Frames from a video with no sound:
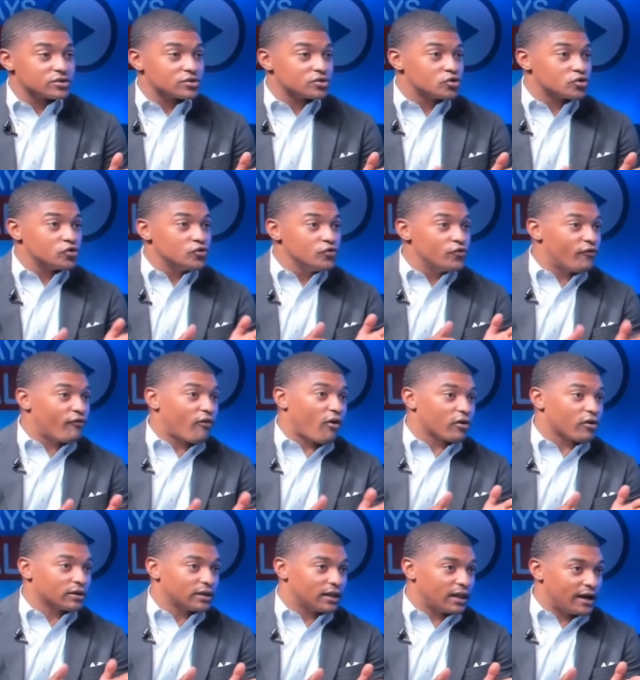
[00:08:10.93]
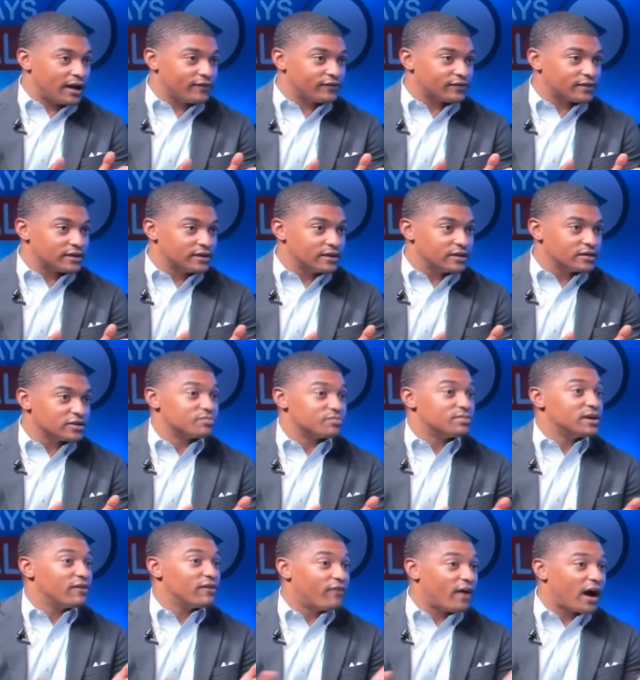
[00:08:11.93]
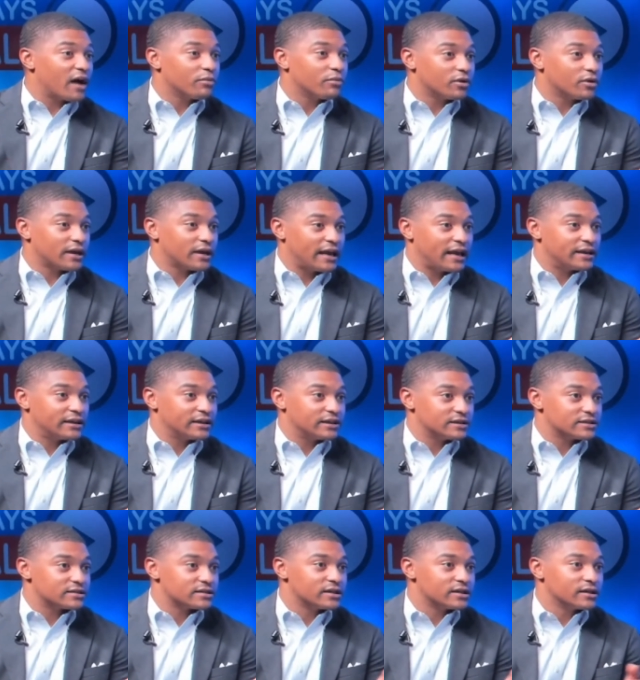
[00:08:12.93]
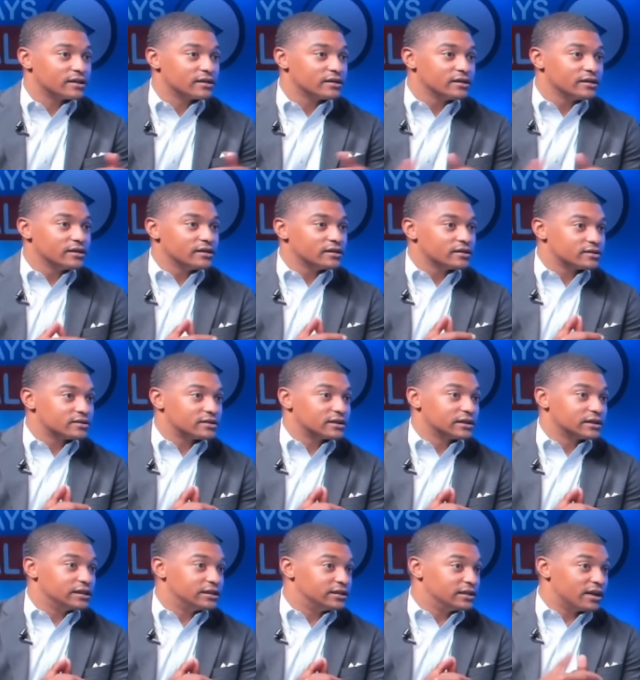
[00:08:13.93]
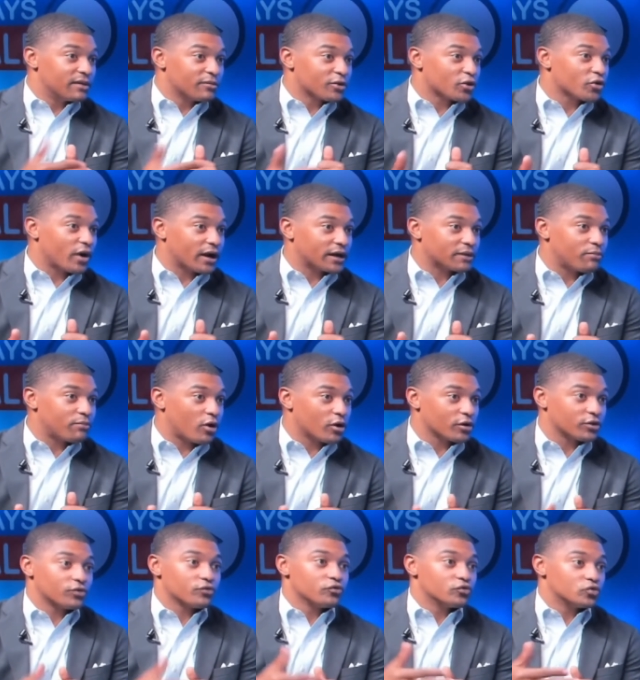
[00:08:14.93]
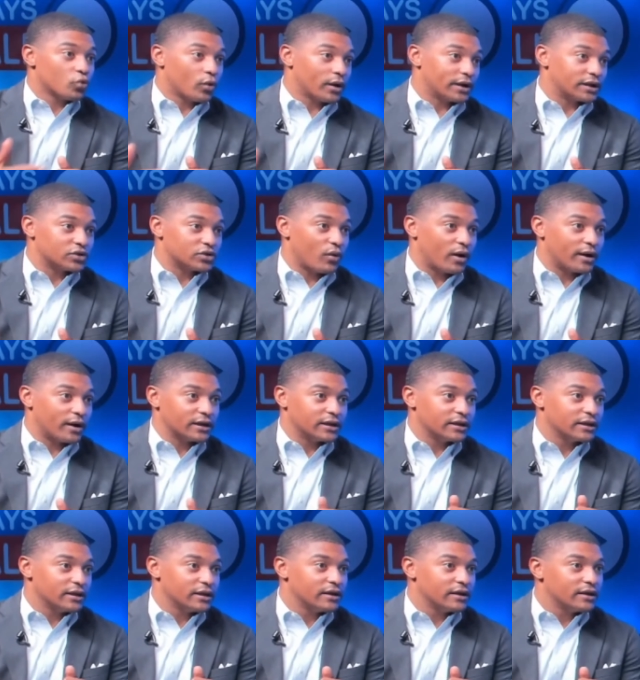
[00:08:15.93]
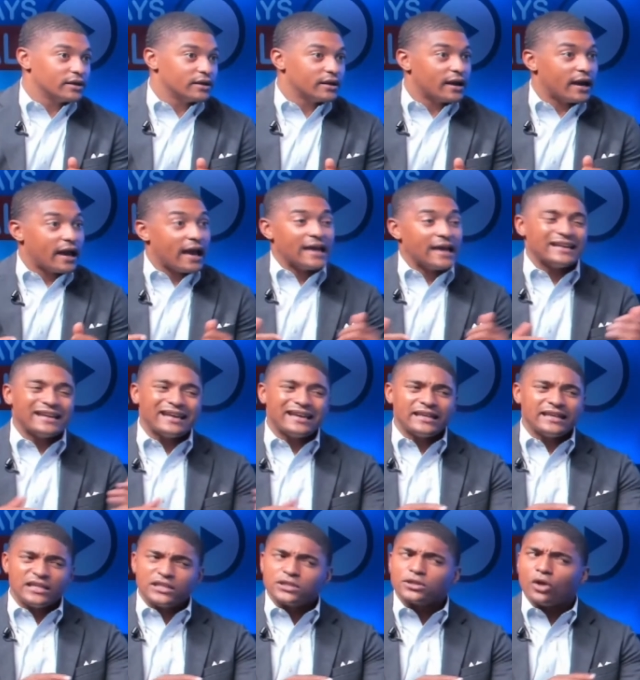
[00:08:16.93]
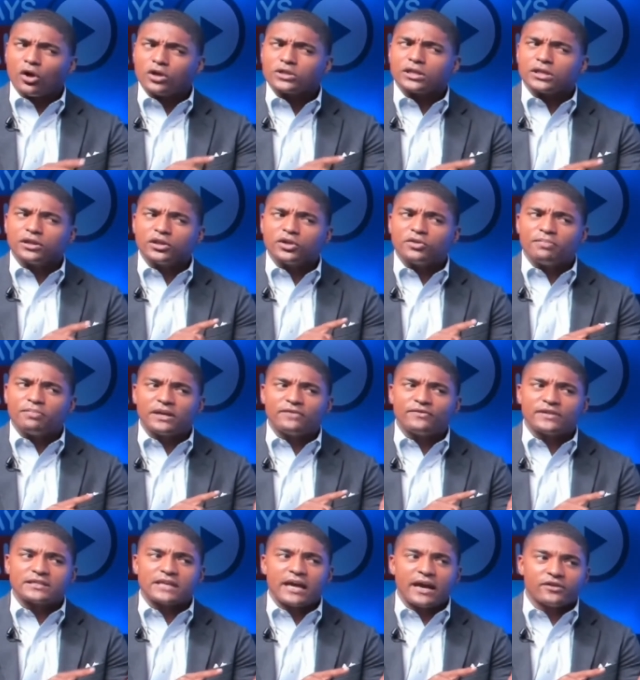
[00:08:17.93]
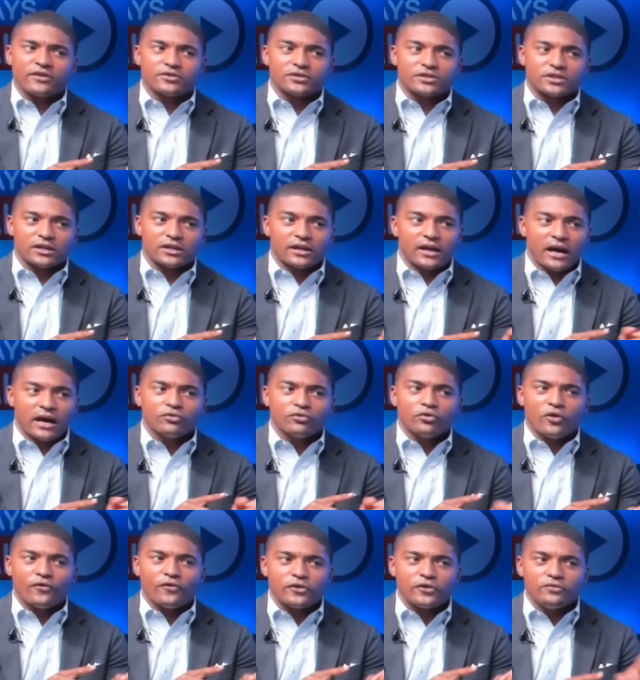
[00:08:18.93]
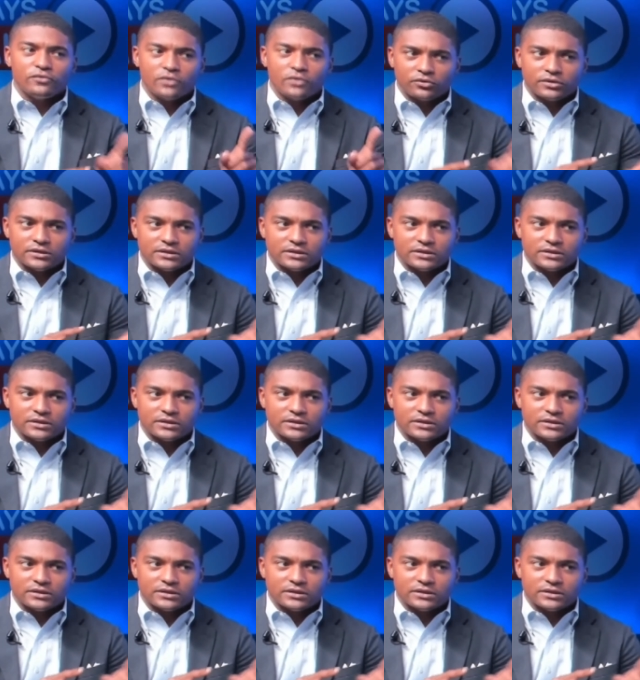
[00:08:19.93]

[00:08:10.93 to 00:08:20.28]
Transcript: too far left to be a viable candidacy to lead the Democratic Party through 2020. So you uh, and, and so he's you, so, lost a little bit of his energy. So I don't you, know if you noticed